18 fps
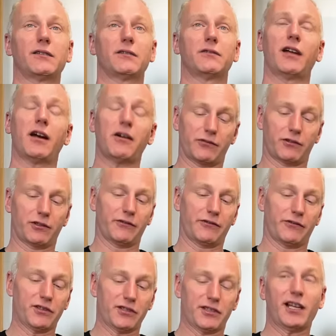so now for the
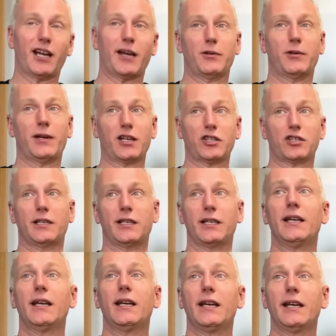first time, you
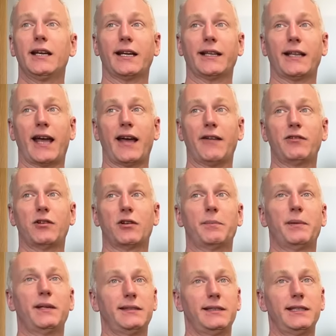actually can have your
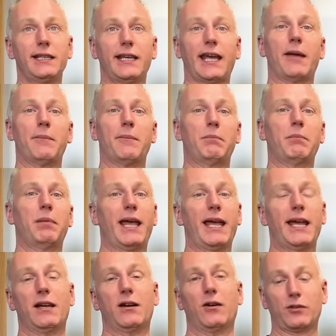PC game
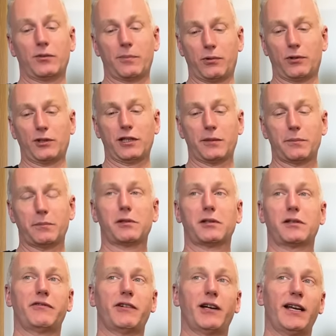play on a portable
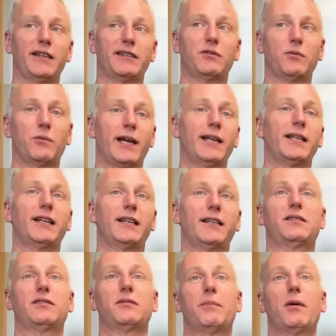device the way that
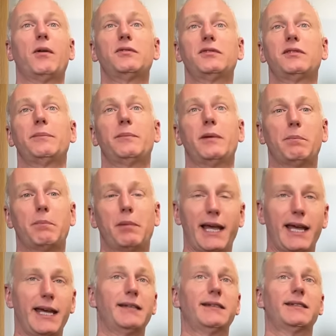it's supposed to be
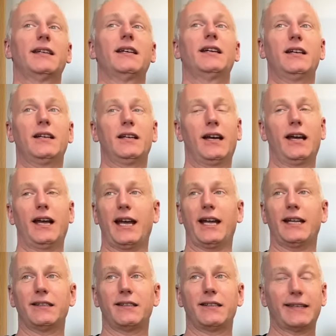played,
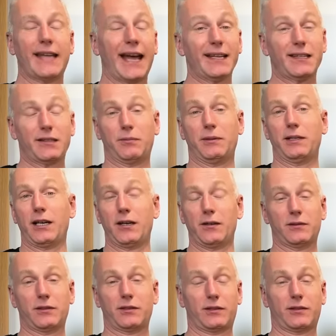and that
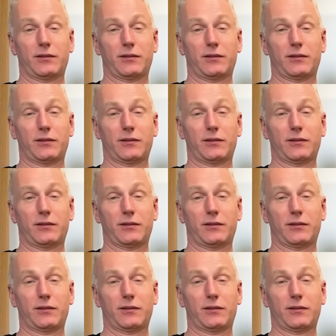without